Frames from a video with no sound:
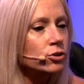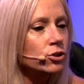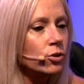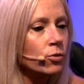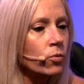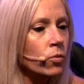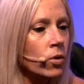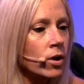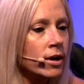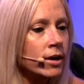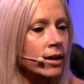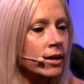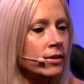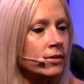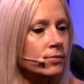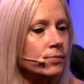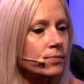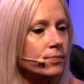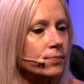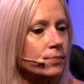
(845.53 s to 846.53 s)
The one I
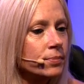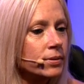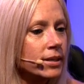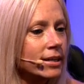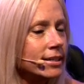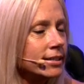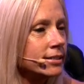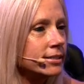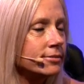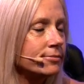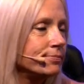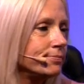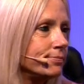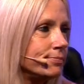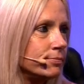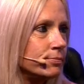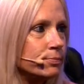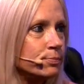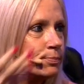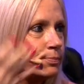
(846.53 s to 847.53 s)
placed
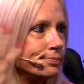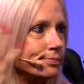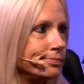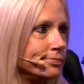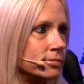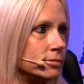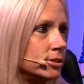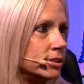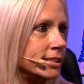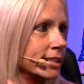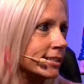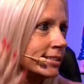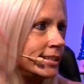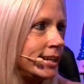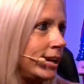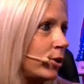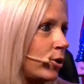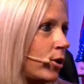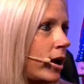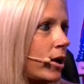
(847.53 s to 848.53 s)

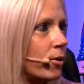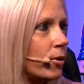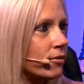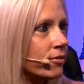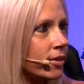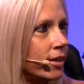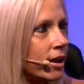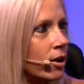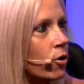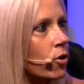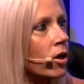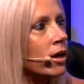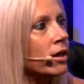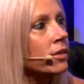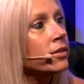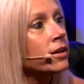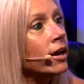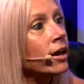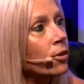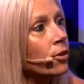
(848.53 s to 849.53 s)
16, or however they call it.
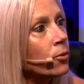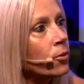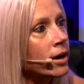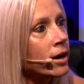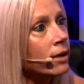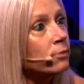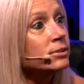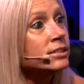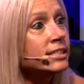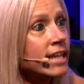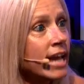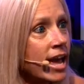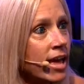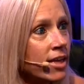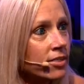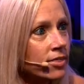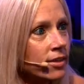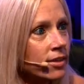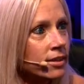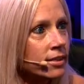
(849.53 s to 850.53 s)
The other one I was
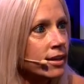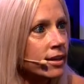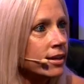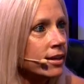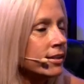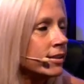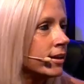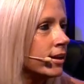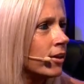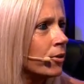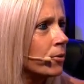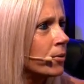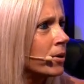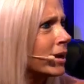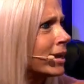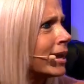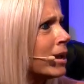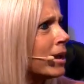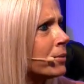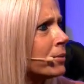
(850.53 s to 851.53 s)
10th, I think, and the other one
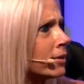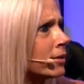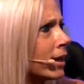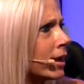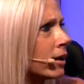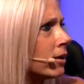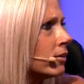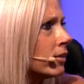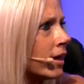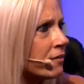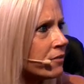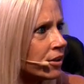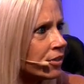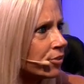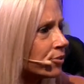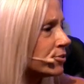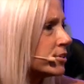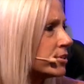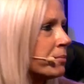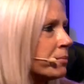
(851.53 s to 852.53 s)
I came in like
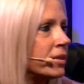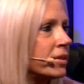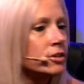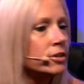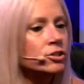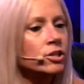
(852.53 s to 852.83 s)
11th or something.